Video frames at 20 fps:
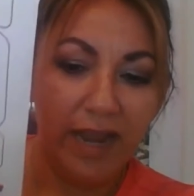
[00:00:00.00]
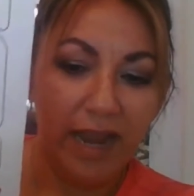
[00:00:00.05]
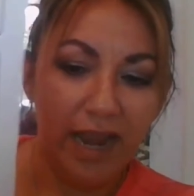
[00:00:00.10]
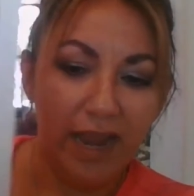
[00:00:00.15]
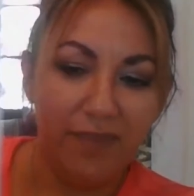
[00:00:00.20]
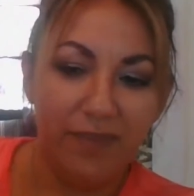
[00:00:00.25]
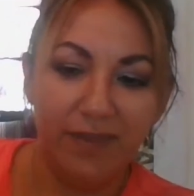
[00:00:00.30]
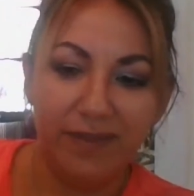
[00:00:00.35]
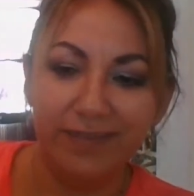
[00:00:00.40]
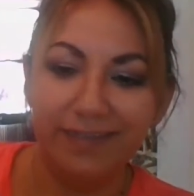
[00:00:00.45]

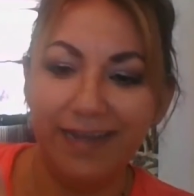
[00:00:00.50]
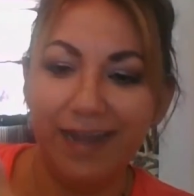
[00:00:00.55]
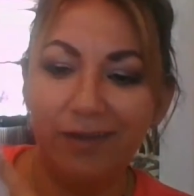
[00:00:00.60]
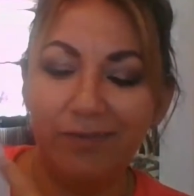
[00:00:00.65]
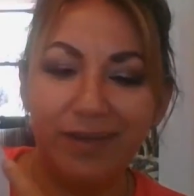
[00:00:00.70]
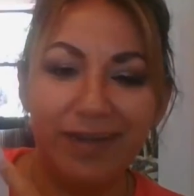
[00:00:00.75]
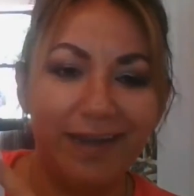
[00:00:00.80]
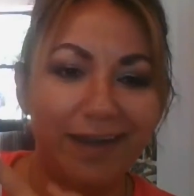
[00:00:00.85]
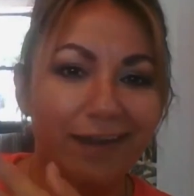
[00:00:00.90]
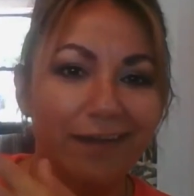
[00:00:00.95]
And then
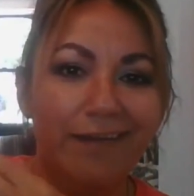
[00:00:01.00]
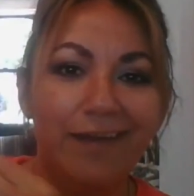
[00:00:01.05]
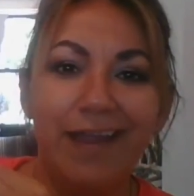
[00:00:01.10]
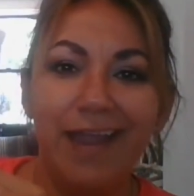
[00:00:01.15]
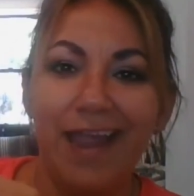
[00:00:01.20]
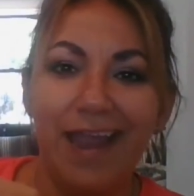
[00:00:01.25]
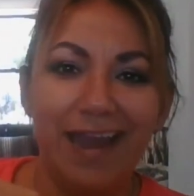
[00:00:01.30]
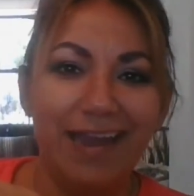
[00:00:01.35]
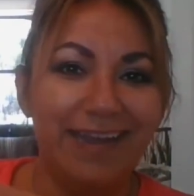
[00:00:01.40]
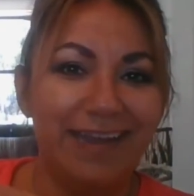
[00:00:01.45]
down here,
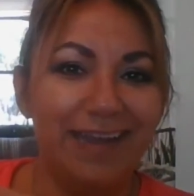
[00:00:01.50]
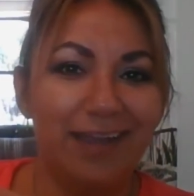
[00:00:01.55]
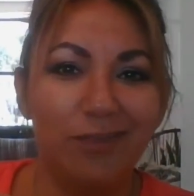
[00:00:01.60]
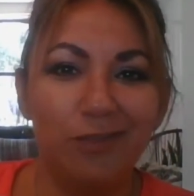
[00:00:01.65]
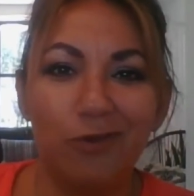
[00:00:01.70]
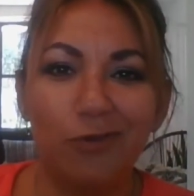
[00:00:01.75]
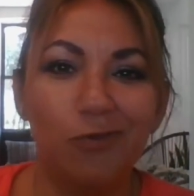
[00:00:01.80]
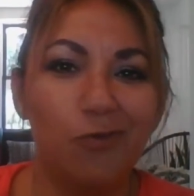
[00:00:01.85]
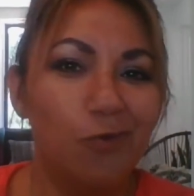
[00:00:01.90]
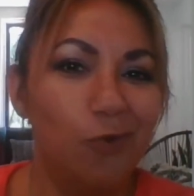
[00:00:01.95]
any
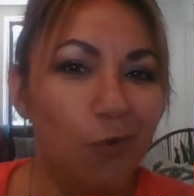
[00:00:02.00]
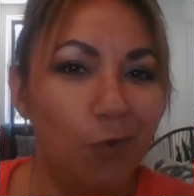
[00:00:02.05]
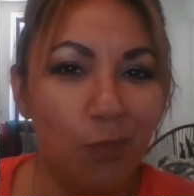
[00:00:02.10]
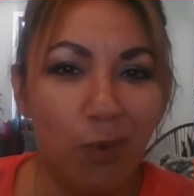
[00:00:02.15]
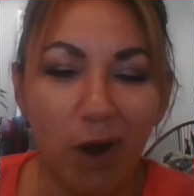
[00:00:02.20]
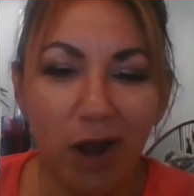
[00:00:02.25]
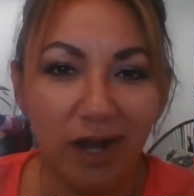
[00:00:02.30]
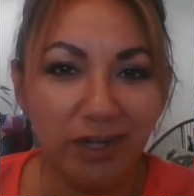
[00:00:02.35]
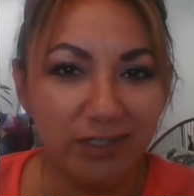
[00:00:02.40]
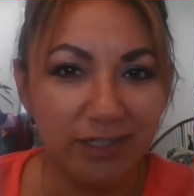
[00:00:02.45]
other cool
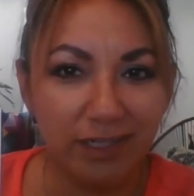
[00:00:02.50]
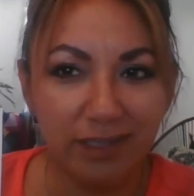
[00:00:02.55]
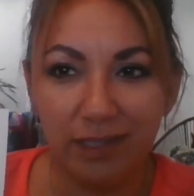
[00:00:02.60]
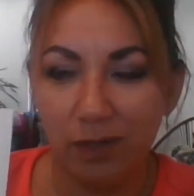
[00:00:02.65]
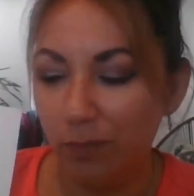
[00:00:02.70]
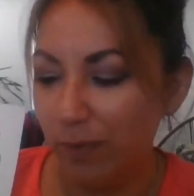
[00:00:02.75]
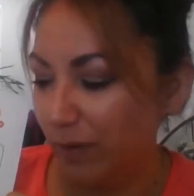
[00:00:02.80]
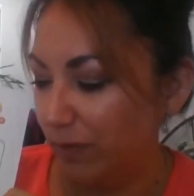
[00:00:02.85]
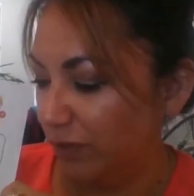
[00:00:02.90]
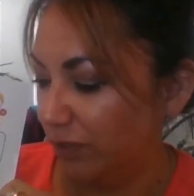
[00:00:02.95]
project
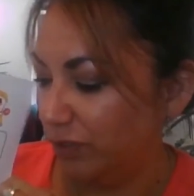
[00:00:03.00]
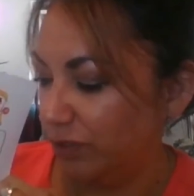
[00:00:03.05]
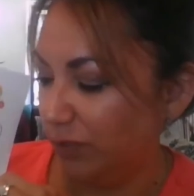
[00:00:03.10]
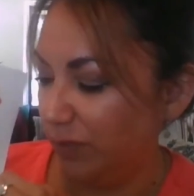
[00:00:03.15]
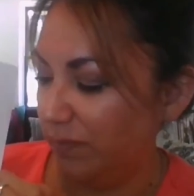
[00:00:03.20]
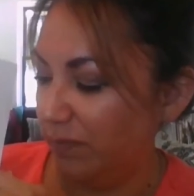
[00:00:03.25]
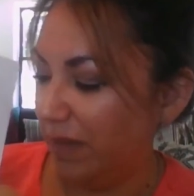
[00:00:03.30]
that we were doing.